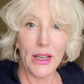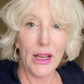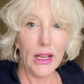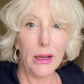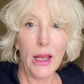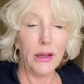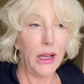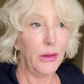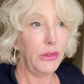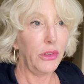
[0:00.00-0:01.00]
And
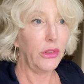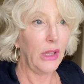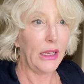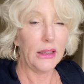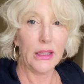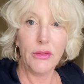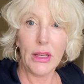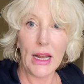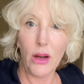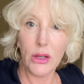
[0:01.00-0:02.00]
I was just like,
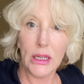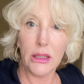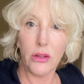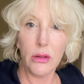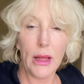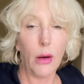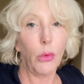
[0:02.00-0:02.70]
livid, how can he do that?